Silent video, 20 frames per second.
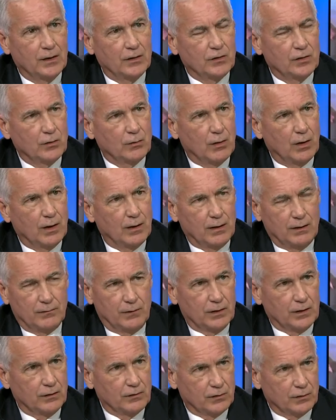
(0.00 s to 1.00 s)
to
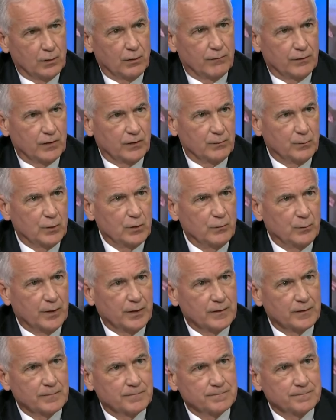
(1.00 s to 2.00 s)
the conservative movement.